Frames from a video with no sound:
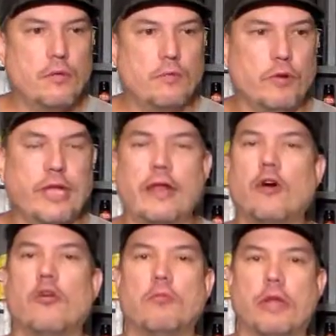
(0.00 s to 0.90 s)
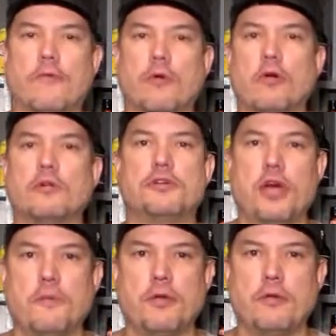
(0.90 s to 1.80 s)
when we get home, like if we're going
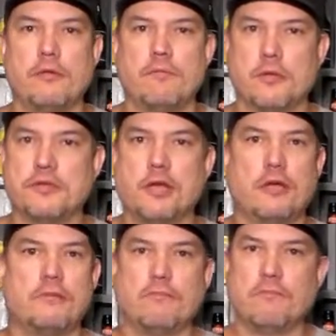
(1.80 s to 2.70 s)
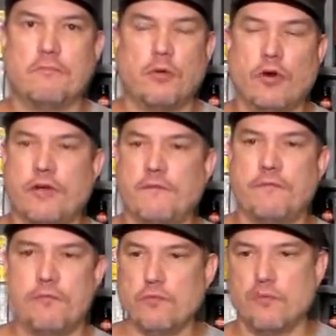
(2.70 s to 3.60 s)
shopping, my son, my
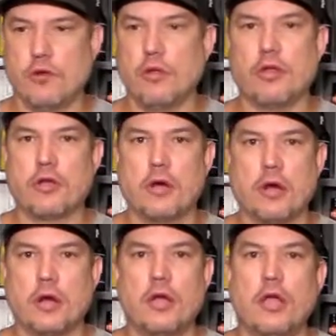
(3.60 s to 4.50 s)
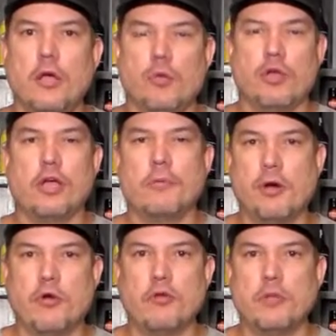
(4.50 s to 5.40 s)
wife, we're all in the car, we come
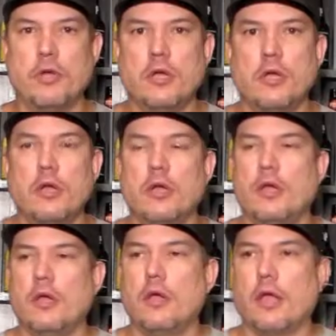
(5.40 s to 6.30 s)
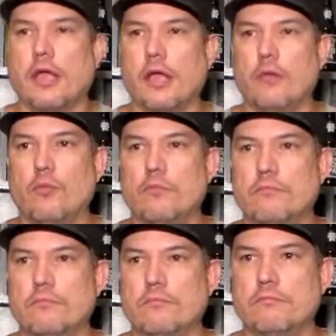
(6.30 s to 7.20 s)
home, and
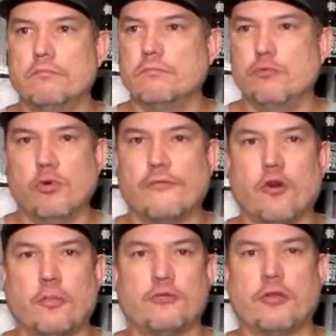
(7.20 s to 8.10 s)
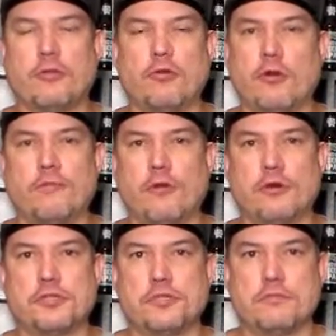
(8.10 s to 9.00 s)
whoever opens up the door
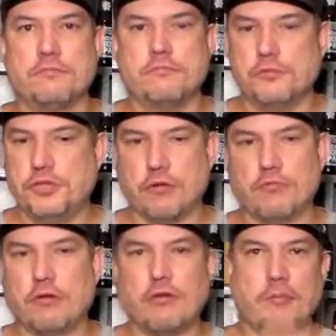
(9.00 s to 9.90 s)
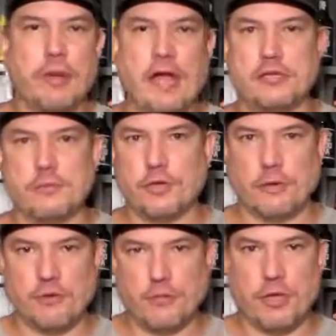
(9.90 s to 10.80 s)
first, she'll run right past them and
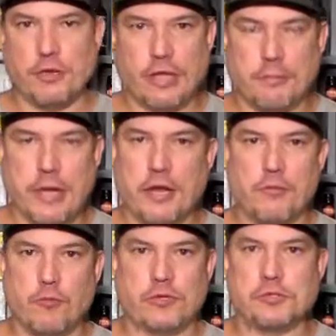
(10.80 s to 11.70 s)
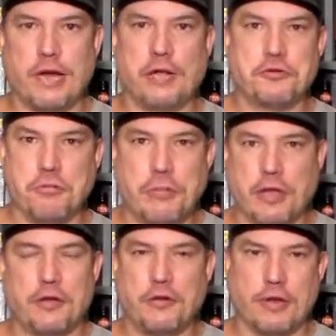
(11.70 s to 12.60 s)
come to me and get petted, once scratched and
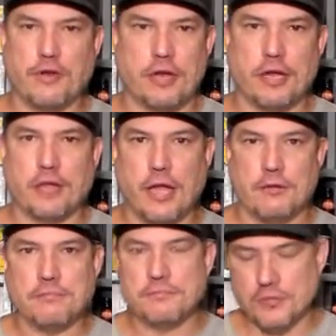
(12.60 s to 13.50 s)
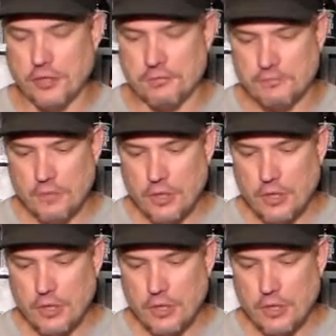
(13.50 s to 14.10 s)
petted and everything like that. So,